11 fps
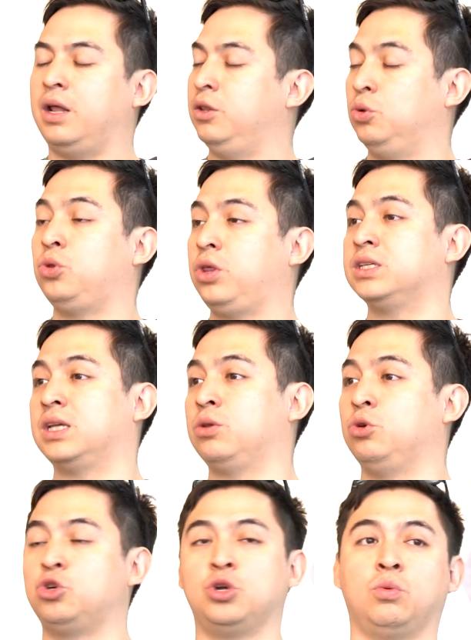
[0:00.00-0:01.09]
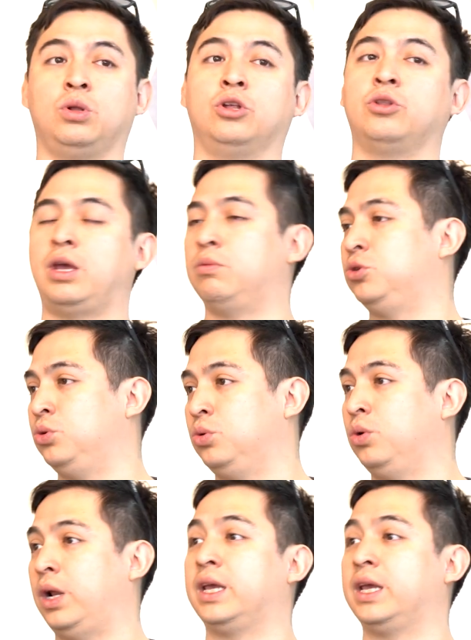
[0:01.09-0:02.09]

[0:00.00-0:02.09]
and do things that usually will not be able to do.